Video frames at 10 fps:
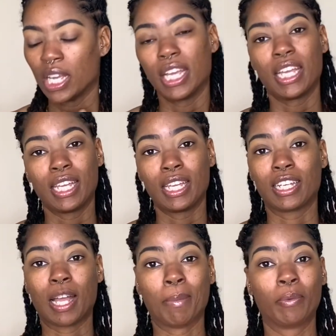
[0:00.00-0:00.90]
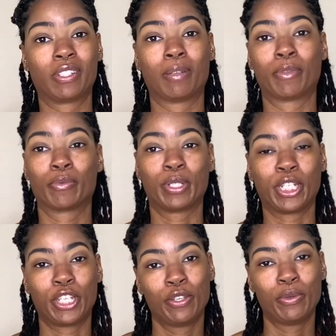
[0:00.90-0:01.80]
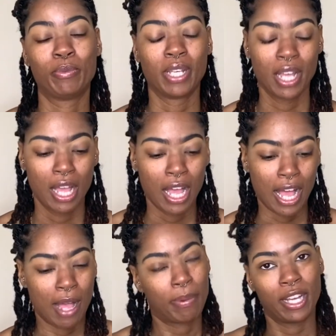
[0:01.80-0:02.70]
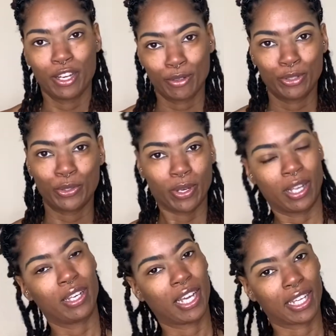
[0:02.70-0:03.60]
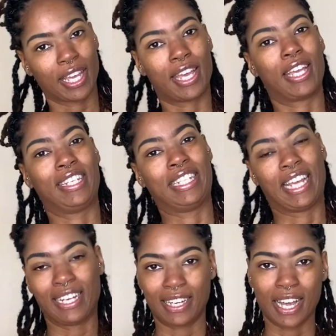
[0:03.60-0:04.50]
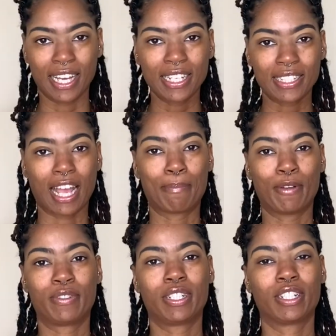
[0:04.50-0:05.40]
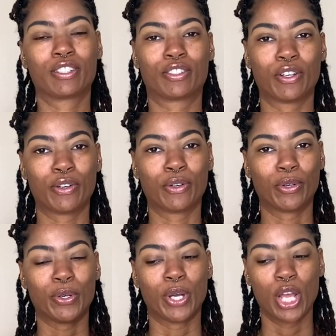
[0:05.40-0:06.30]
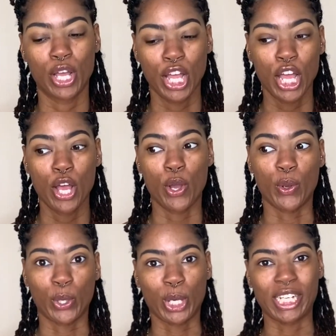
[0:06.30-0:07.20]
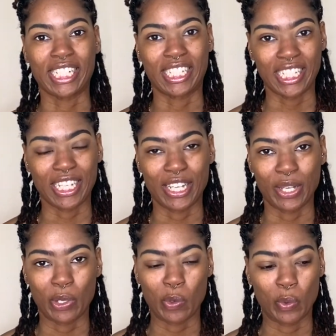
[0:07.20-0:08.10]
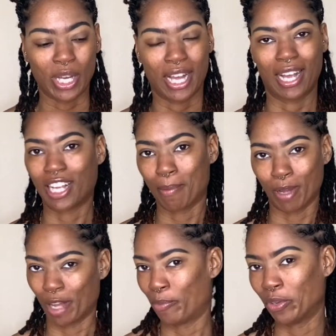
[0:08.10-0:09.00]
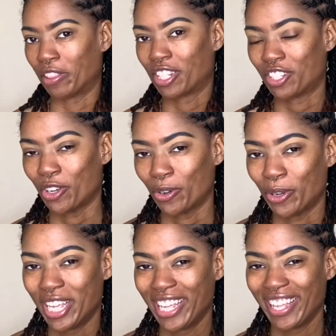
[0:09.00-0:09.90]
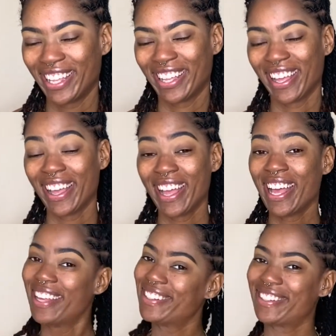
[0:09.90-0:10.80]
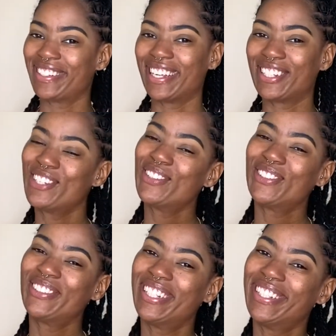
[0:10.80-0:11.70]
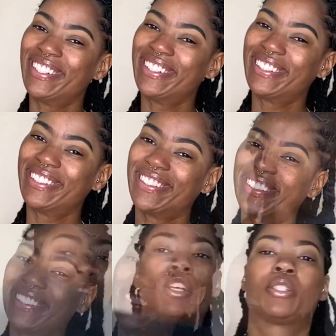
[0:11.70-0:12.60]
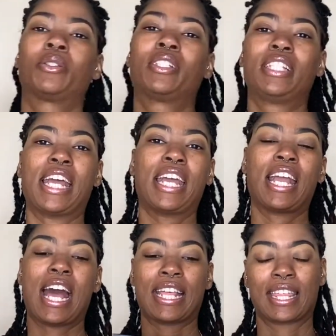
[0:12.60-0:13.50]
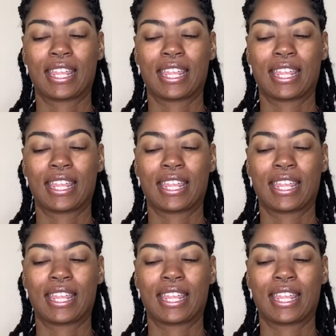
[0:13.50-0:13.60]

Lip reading: and come up with something really cute. I plan on doing like a date night type of look, so we're gonna see what I come up with, so stay tuned. So today I